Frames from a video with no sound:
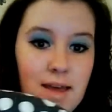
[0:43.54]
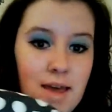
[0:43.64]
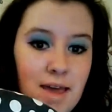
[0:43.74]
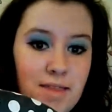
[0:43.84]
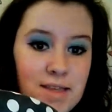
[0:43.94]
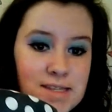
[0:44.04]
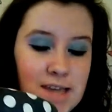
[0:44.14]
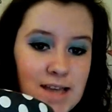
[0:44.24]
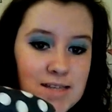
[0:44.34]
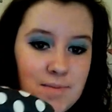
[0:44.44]
In this
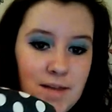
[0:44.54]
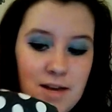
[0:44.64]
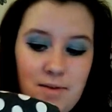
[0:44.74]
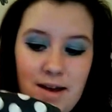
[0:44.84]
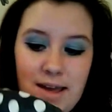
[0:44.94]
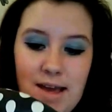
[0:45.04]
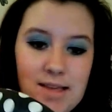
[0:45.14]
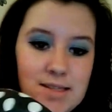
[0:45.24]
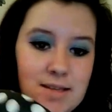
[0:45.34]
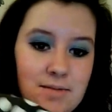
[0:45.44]
case, a black and white
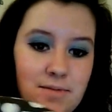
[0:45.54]
case